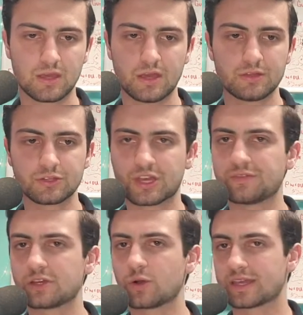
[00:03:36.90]
So I gave
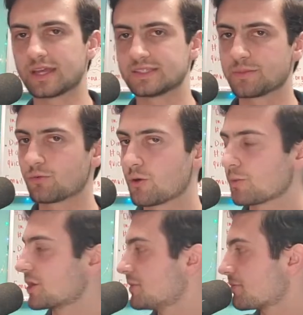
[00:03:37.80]
you a quick heads up of what we're
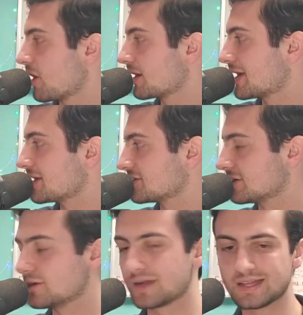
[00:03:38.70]
going to be broadcasting
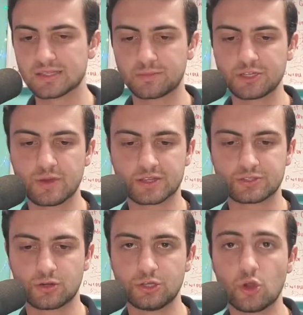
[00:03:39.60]
here on
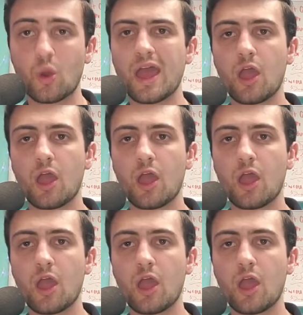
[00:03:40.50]
WXOU.